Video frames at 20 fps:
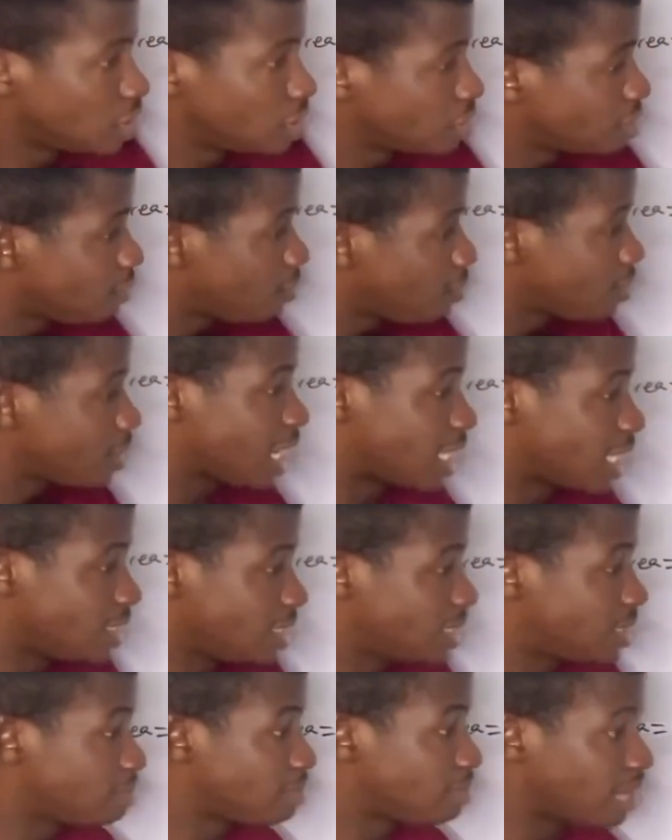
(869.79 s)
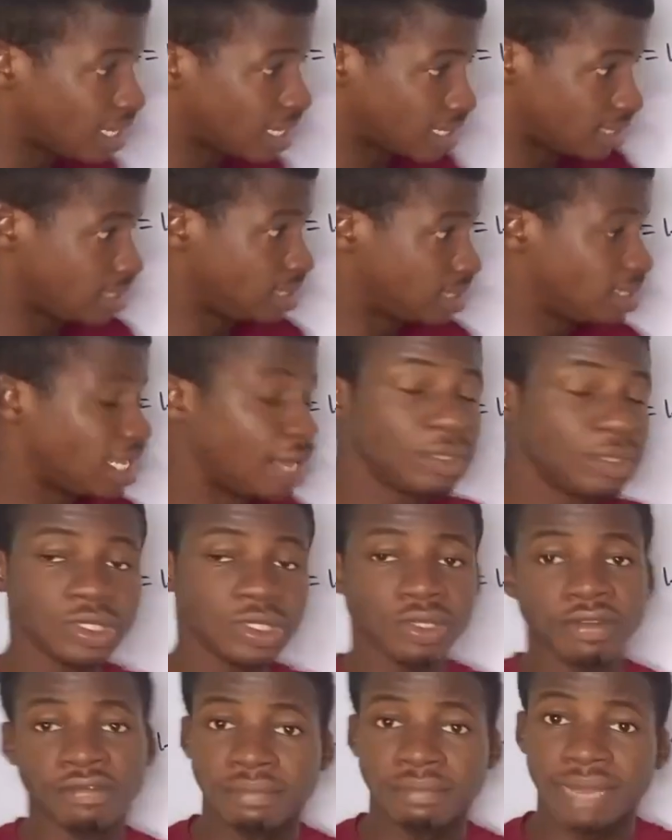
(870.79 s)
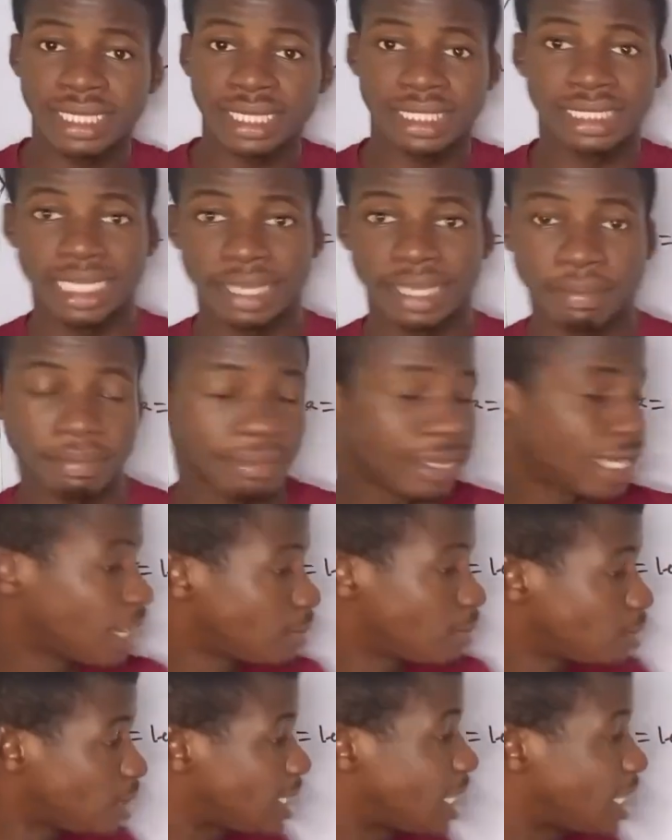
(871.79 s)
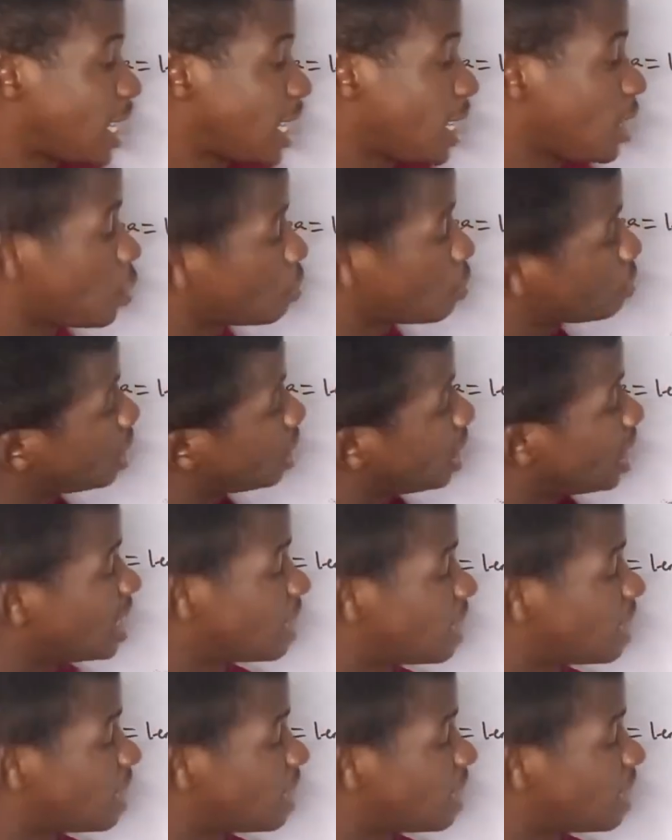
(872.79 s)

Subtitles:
So if you look at its mass, the dimension of mass is a capital letter L,